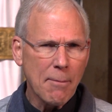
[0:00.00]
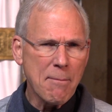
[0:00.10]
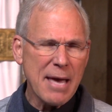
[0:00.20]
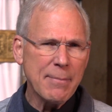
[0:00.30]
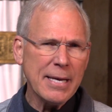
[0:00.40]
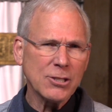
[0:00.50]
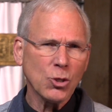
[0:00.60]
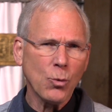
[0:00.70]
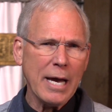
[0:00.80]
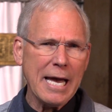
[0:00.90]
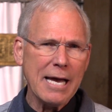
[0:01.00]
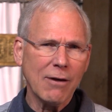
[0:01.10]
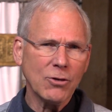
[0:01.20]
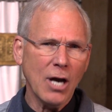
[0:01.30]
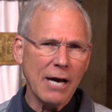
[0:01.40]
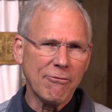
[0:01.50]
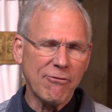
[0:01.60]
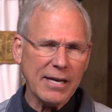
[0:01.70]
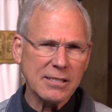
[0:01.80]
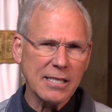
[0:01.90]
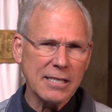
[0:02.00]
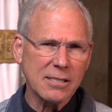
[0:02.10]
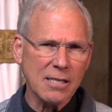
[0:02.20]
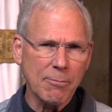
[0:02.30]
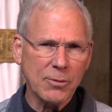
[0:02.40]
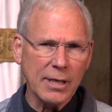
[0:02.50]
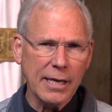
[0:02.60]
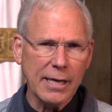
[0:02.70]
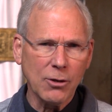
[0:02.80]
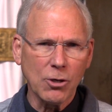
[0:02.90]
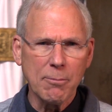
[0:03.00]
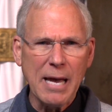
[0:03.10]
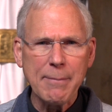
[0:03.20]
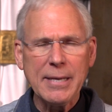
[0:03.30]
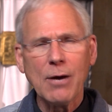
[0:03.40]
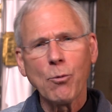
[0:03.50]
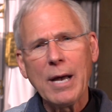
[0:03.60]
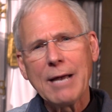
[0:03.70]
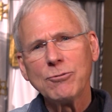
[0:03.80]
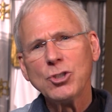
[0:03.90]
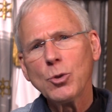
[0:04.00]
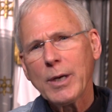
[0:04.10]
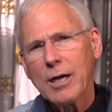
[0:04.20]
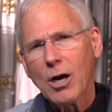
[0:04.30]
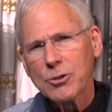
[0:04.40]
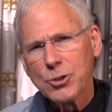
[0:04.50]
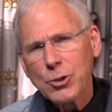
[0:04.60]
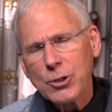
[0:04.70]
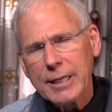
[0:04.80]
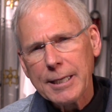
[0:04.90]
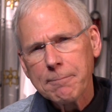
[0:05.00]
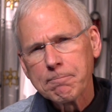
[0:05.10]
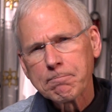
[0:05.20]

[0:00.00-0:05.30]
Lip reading: Maybe as a way of God fixing something, or maybe a way of doing our duty.